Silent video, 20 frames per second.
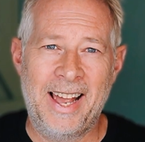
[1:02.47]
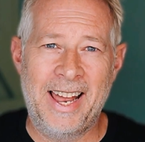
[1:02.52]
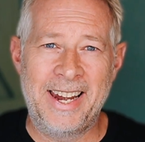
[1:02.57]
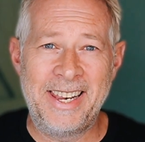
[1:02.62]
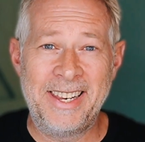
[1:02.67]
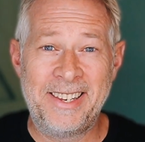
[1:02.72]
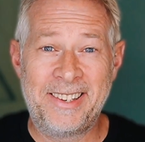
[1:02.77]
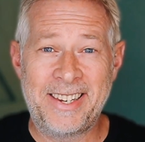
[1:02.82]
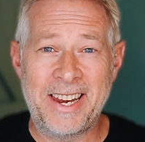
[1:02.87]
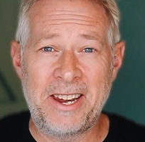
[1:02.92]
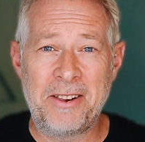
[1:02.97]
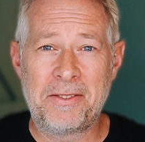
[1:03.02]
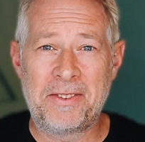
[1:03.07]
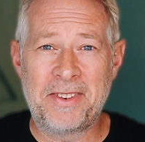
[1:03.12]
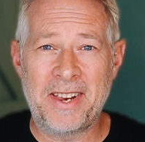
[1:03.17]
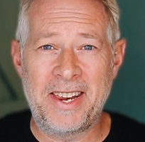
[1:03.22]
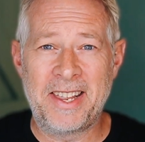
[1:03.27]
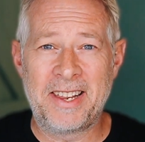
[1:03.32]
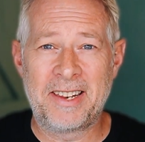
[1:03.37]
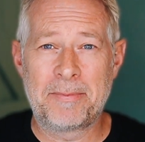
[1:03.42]
And instead of
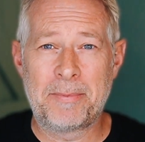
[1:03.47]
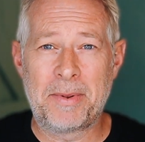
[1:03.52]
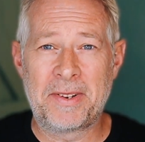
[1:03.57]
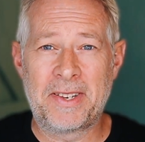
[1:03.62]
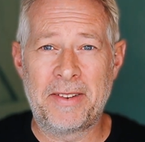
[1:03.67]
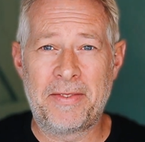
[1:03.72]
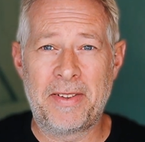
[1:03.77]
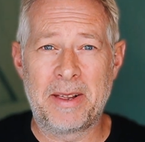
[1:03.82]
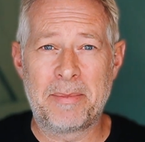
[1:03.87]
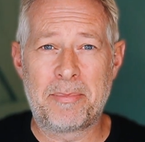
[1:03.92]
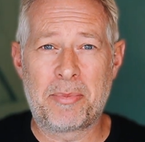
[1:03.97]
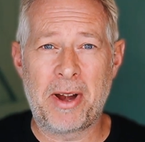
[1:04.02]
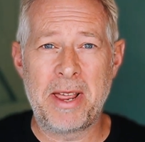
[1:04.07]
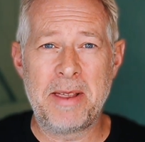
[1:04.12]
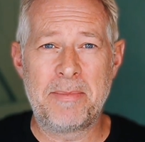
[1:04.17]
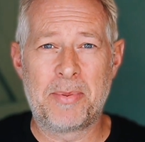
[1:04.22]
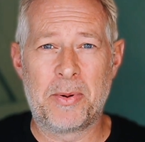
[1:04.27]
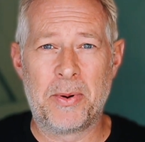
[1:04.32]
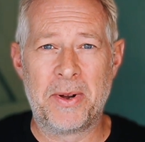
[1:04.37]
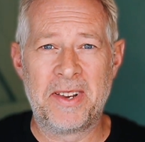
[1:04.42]
setting specific
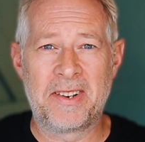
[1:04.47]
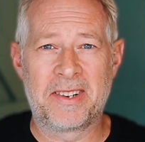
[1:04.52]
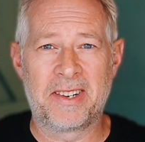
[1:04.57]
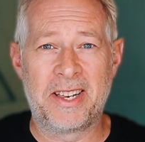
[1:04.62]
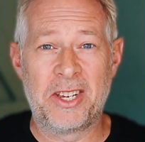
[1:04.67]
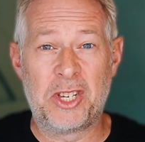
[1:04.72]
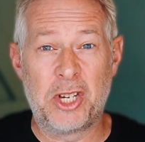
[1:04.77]
breakpoints like